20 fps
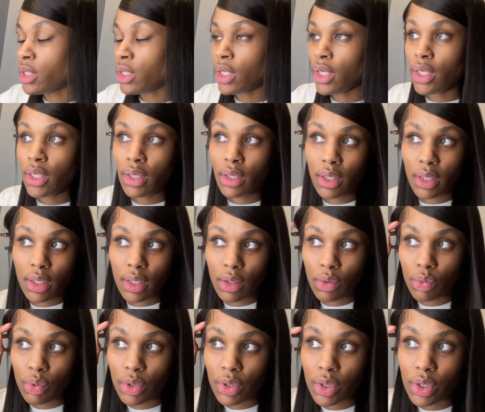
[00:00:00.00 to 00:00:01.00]
and then
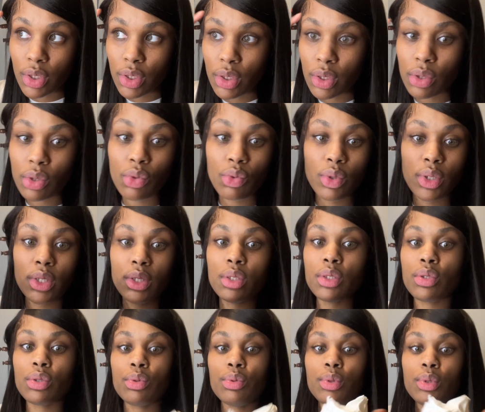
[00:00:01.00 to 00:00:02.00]
we're just going
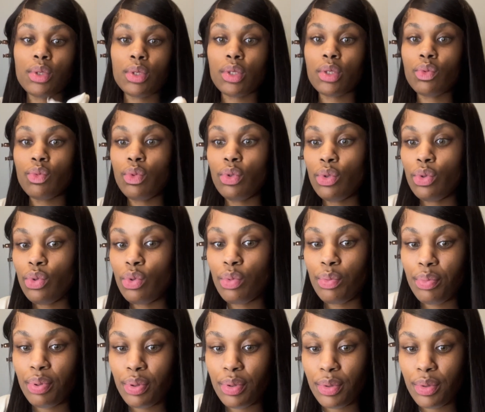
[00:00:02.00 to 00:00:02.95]
to swoop.